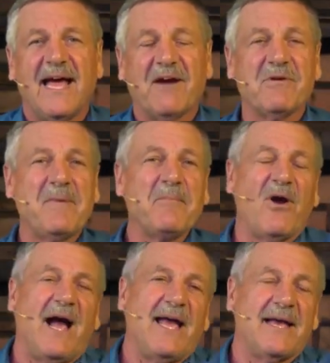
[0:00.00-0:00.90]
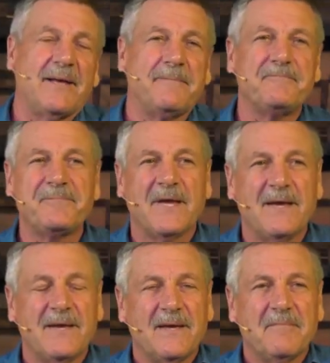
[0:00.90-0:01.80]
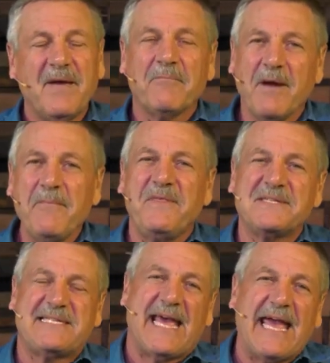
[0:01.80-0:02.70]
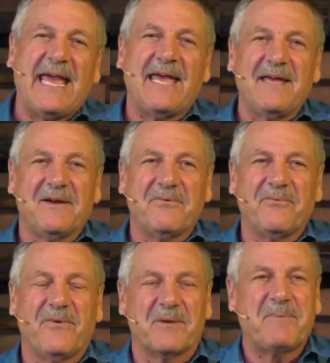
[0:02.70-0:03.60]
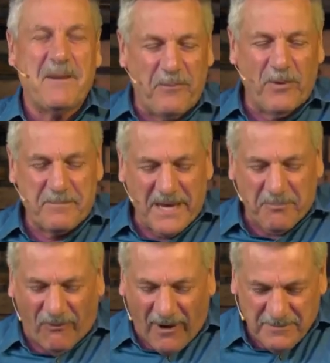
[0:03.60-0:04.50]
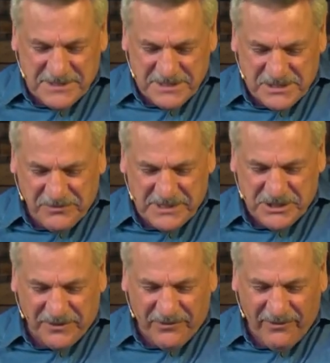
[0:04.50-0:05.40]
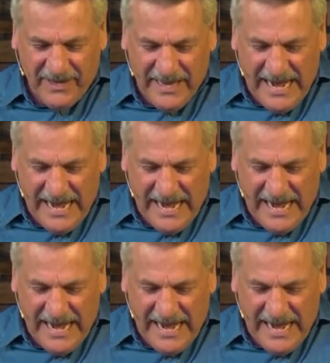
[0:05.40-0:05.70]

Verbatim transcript: And remember, I, man, remember the day when people would make promises to each other